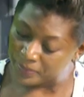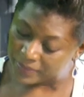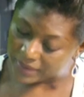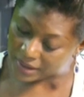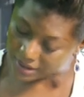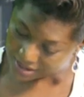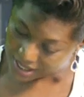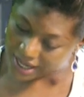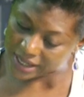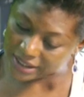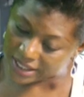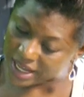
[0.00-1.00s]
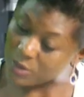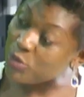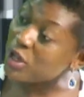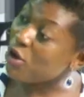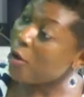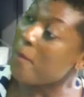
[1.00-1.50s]
it's high time
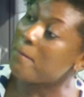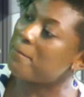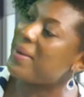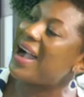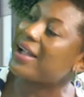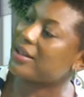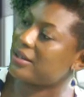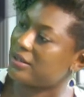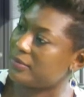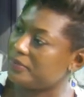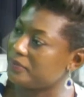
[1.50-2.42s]
we come back